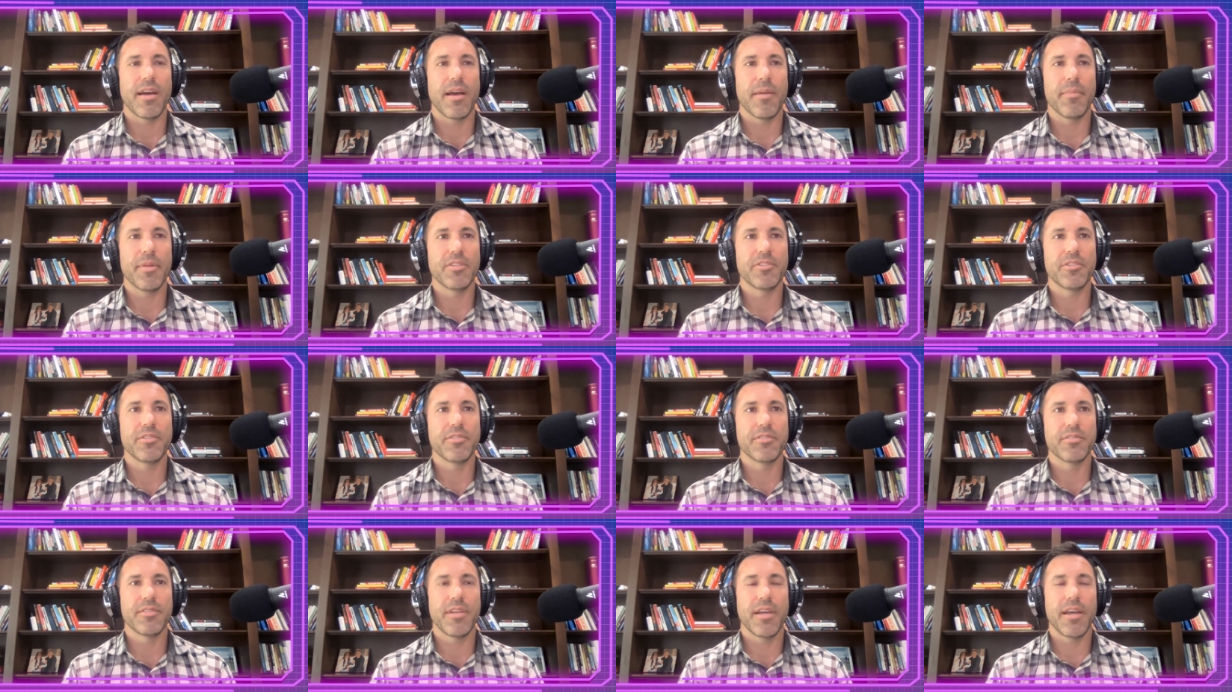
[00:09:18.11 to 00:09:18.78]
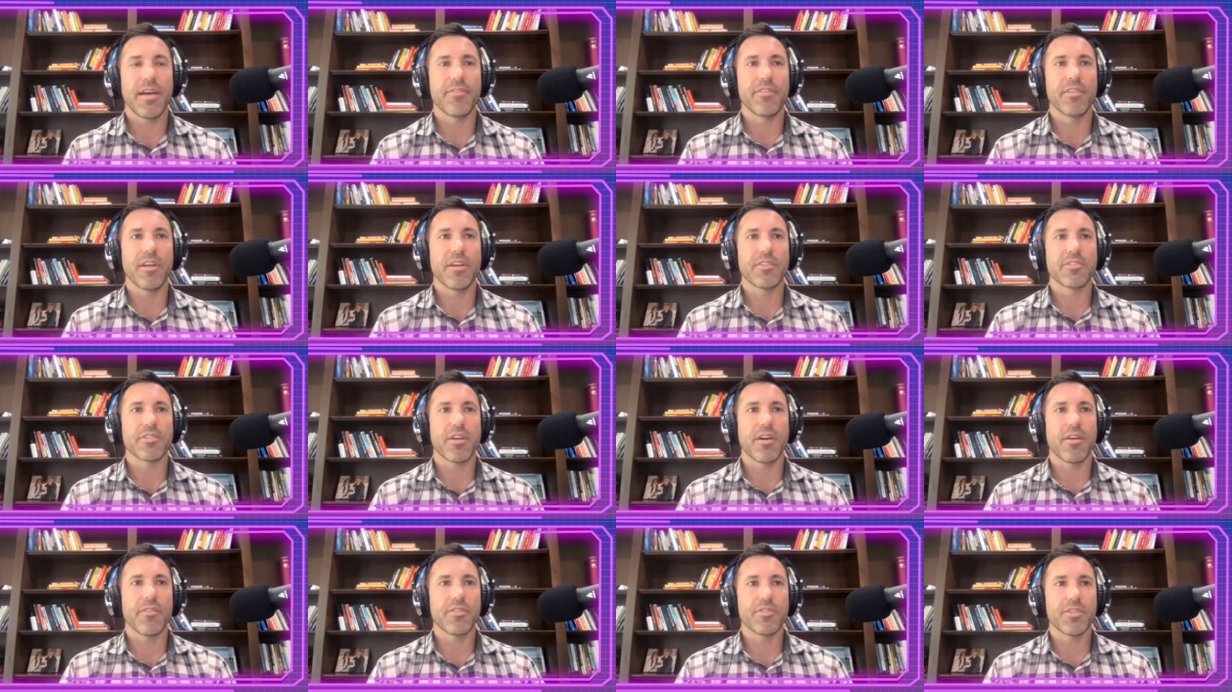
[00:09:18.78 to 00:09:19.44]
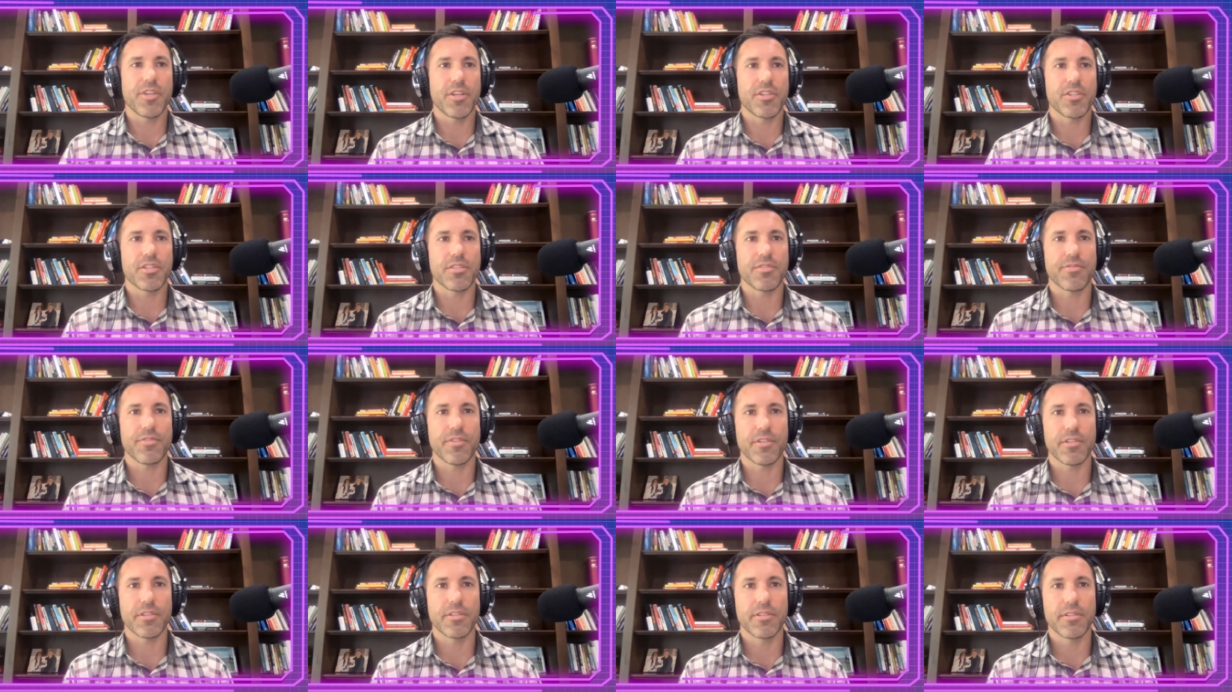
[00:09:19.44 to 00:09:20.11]
I've been having lots of conversations
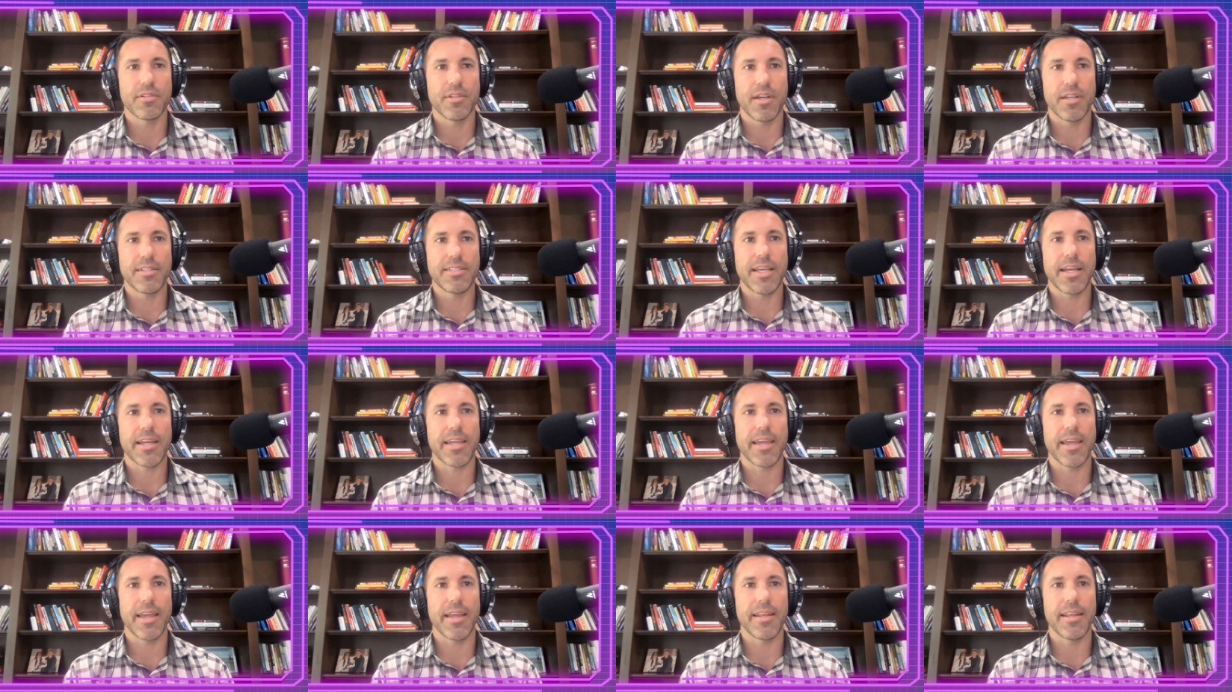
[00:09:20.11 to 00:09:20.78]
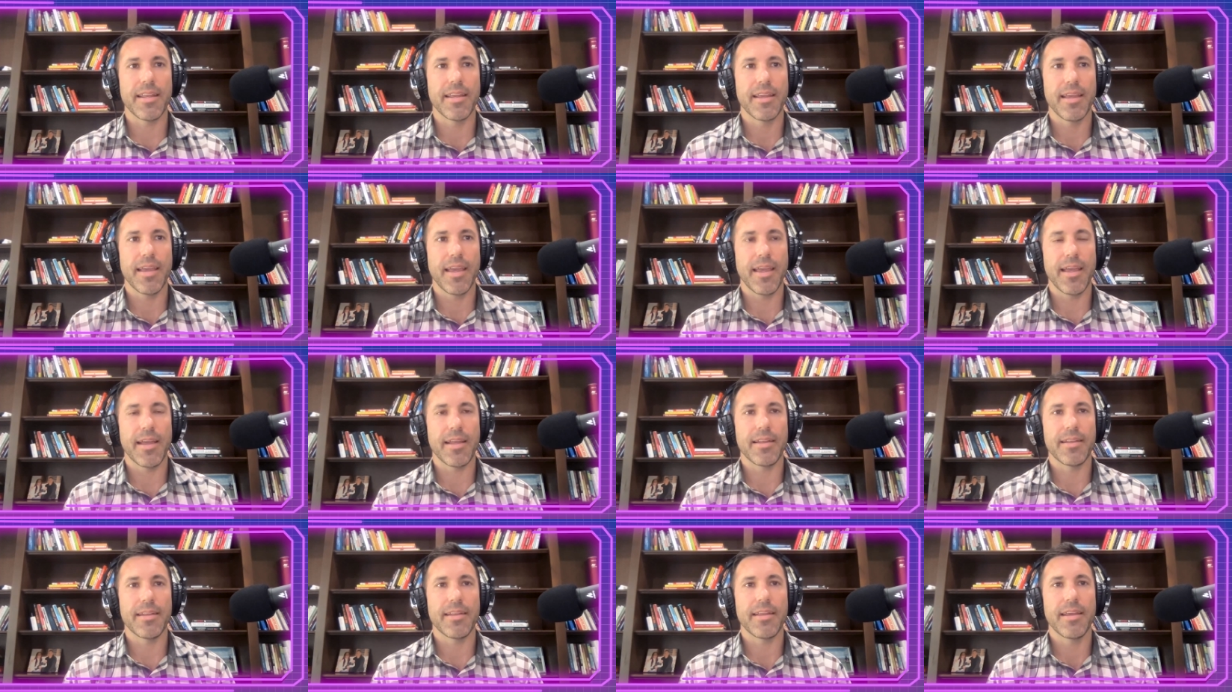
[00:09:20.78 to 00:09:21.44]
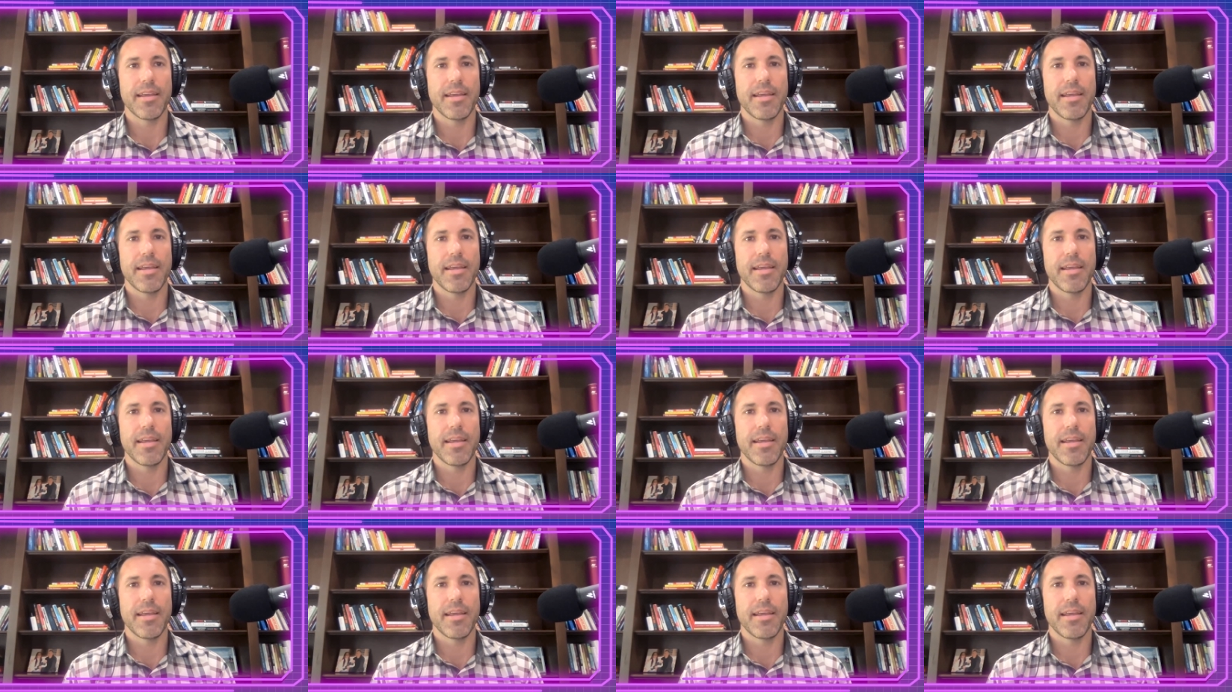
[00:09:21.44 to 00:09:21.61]
for a decade and